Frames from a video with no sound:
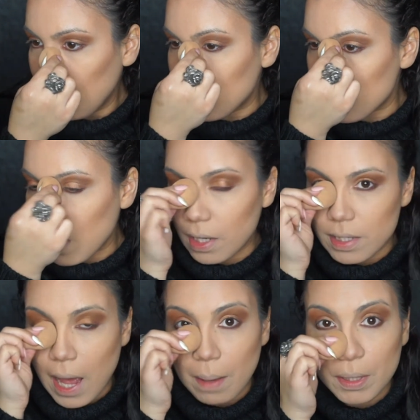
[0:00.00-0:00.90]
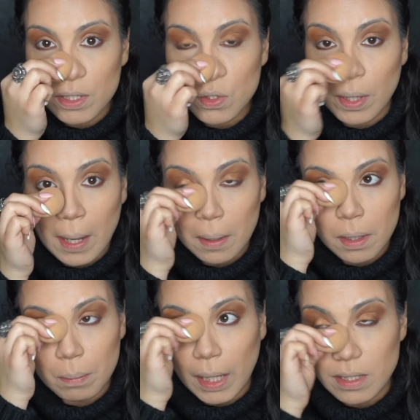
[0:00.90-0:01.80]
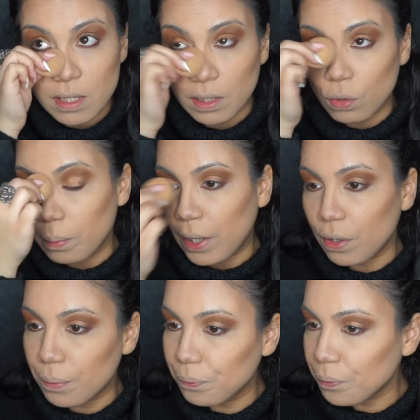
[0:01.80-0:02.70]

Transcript: and just kind of dab it so that it blends in a little better.